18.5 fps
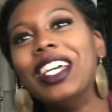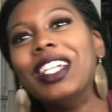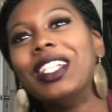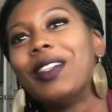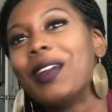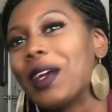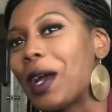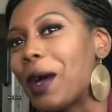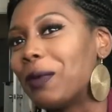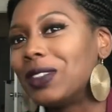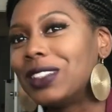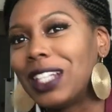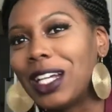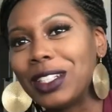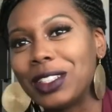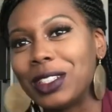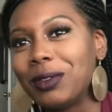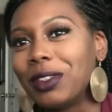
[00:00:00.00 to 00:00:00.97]
There are a couple
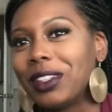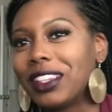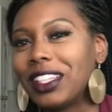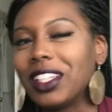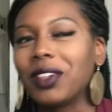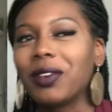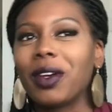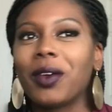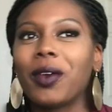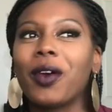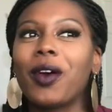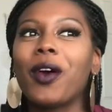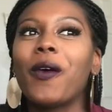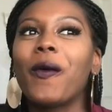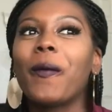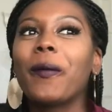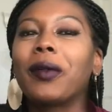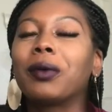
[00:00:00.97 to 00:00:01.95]
times she's been thinking about going
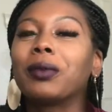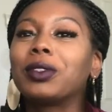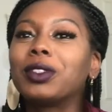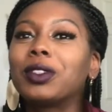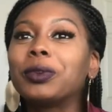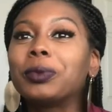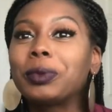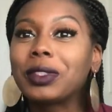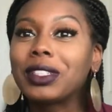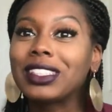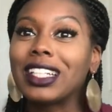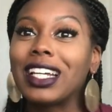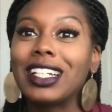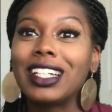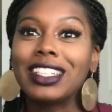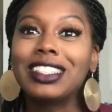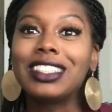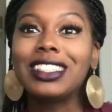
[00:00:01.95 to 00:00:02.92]
home, but I'm super
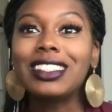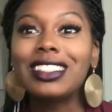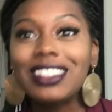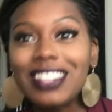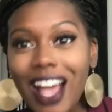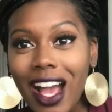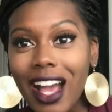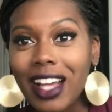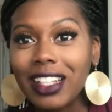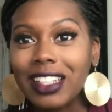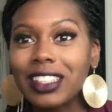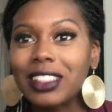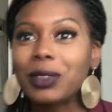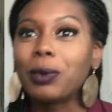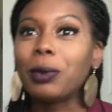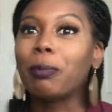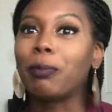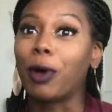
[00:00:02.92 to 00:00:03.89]
excited that she's not,
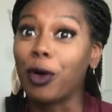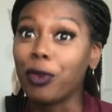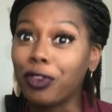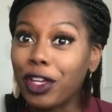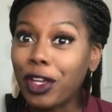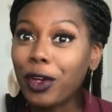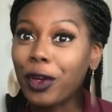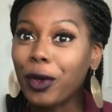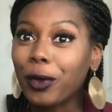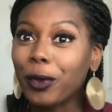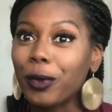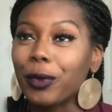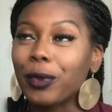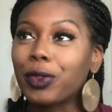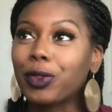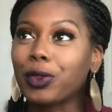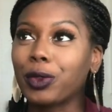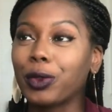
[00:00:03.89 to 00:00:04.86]
because we both can go
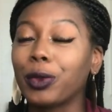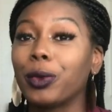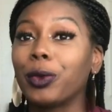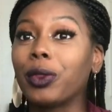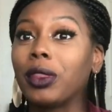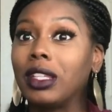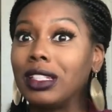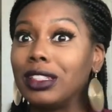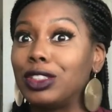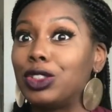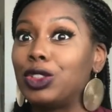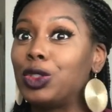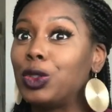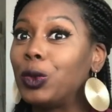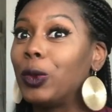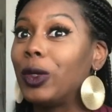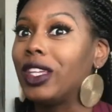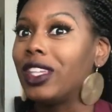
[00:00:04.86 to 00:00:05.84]
through this
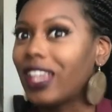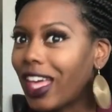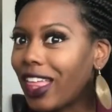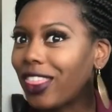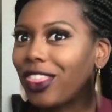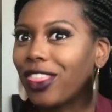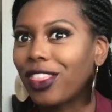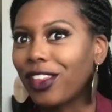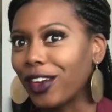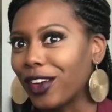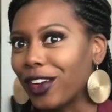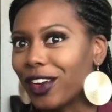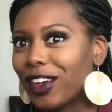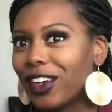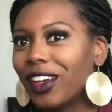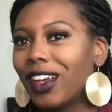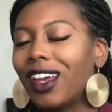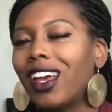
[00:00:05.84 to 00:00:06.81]

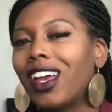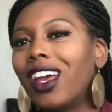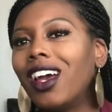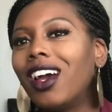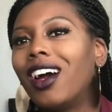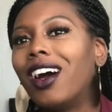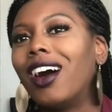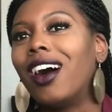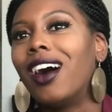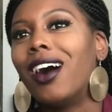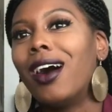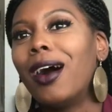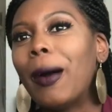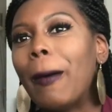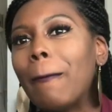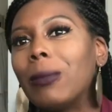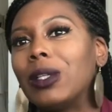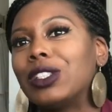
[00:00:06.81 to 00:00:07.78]
together,
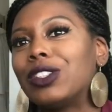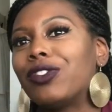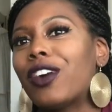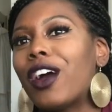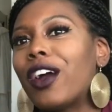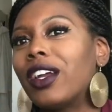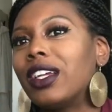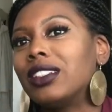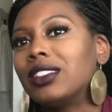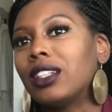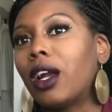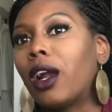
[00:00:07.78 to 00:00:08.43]
as far as